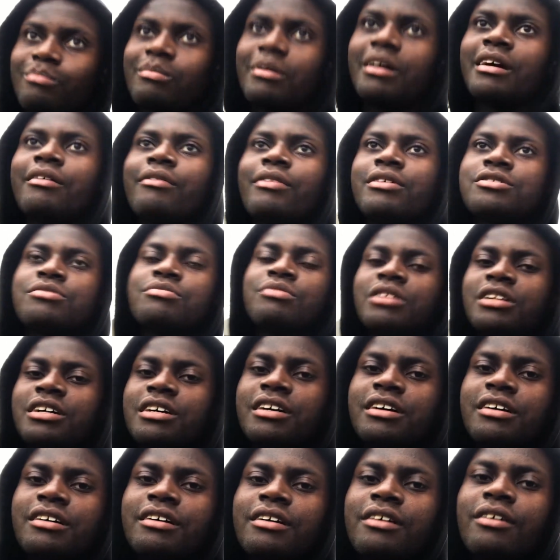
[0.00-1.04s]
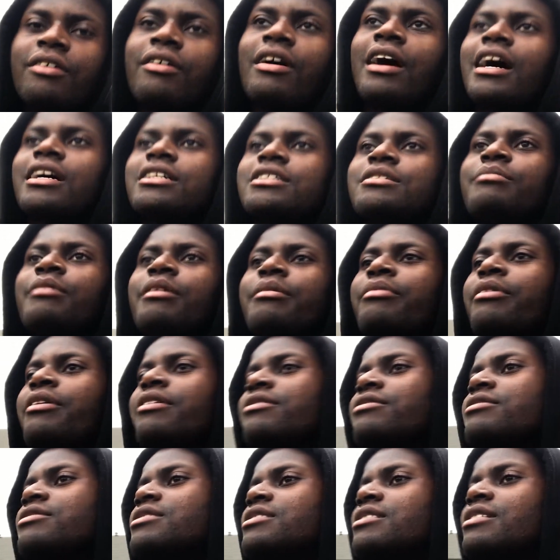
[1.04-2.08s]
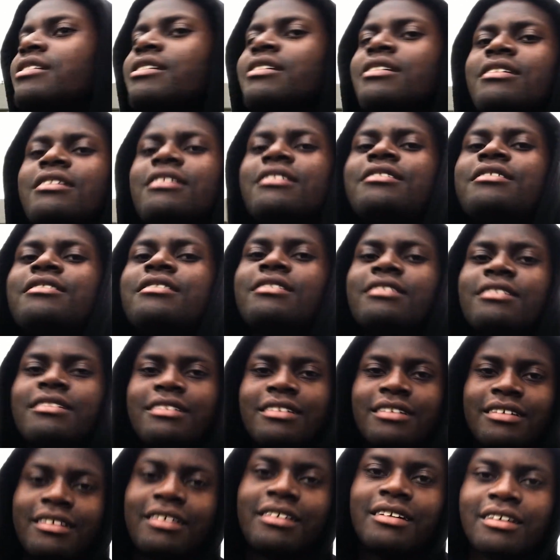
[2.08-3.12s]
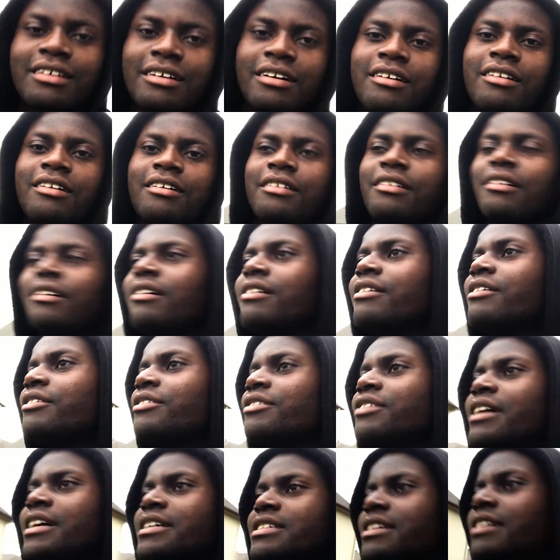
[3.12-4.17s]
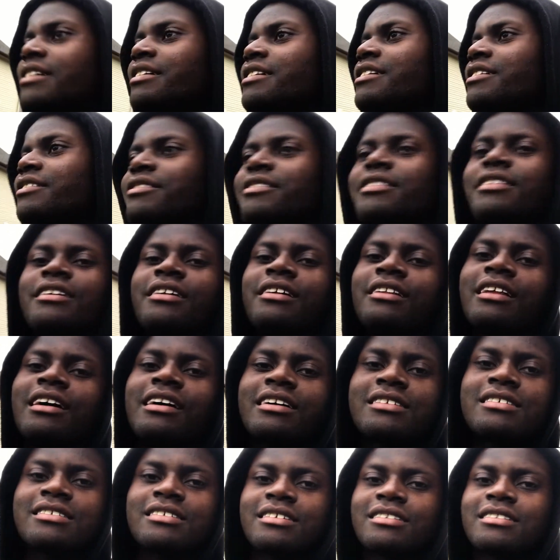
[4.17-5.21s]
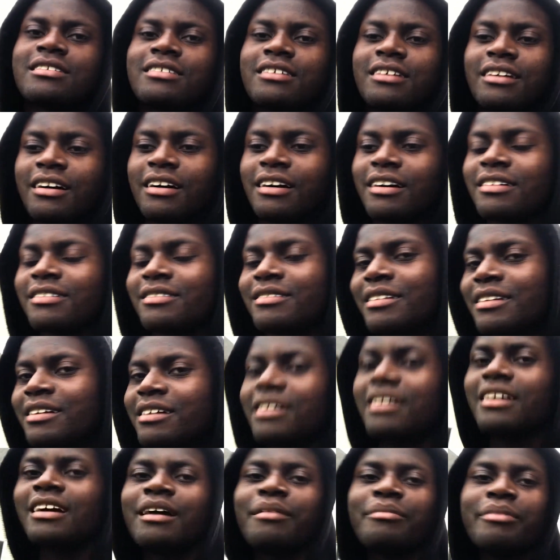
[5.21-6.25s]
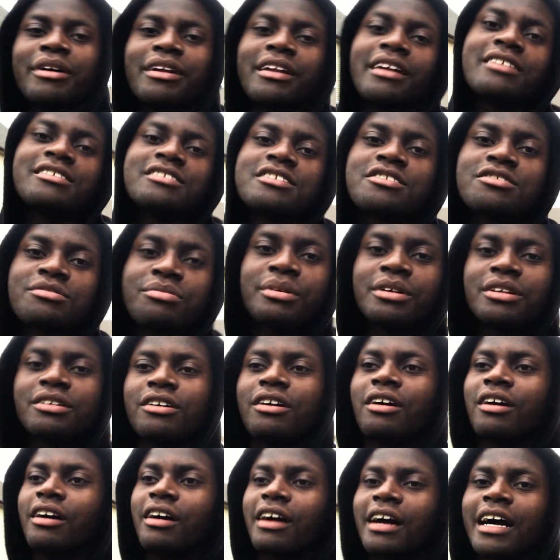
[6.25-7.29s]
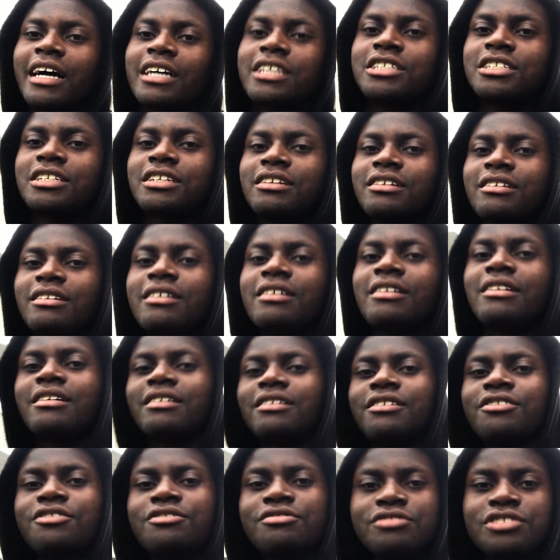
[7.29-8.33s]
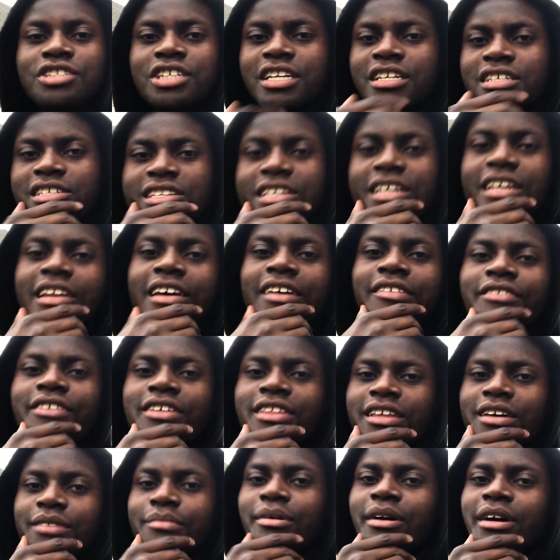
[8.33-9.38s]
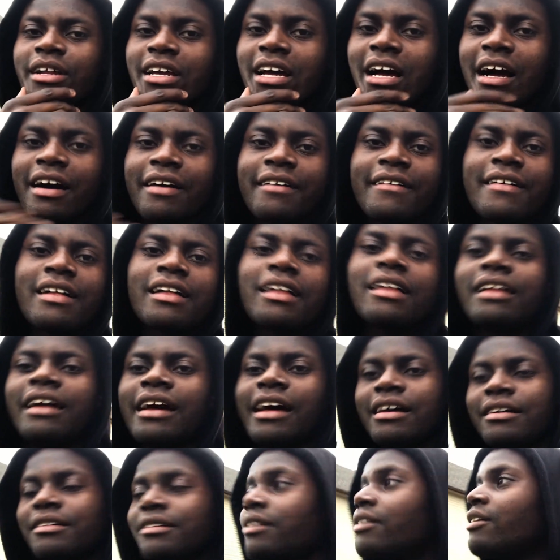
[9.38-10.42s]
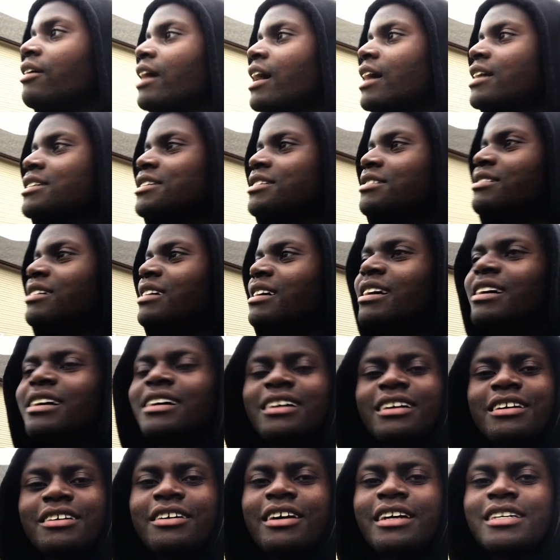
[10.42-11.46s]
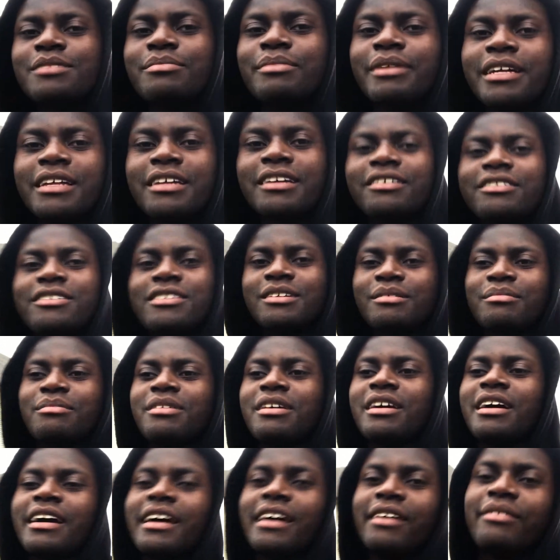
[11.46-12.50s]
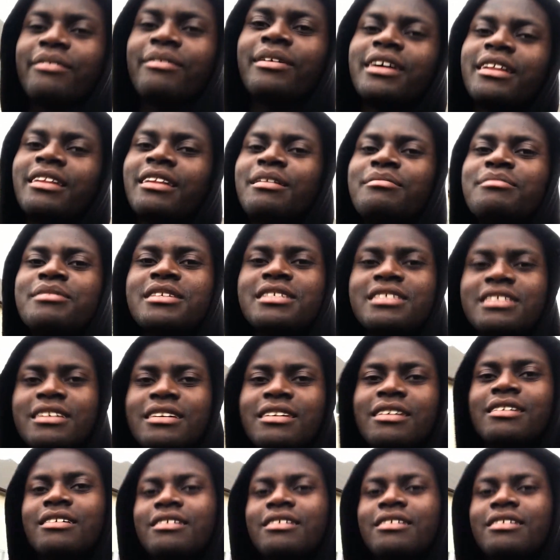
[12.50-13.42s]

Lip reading: It was really good. Oh, actually, my brother's here. Oh no, you guys can hear the Lexus. Yeah, but it's a sweet car actually. to Jay-Z and everything. But yeah, oh actually, you guys might hear something. Wait, let me see.